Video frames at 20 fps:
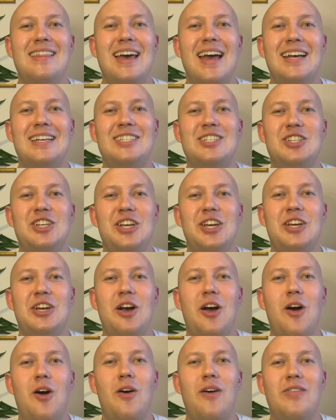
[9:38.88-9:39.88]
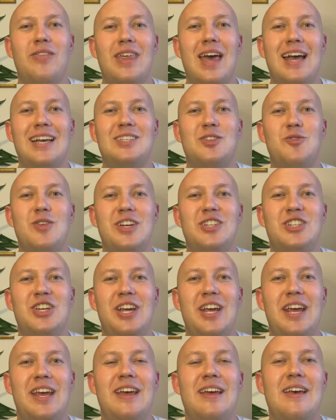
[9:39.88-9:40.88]
Thanks, Chico. Thanks,
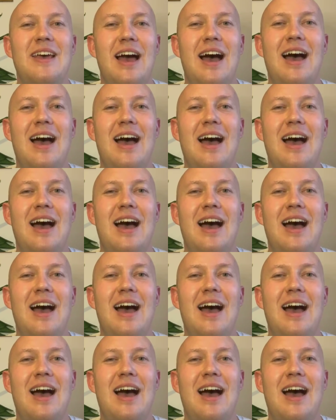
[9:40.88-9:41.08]
Richie.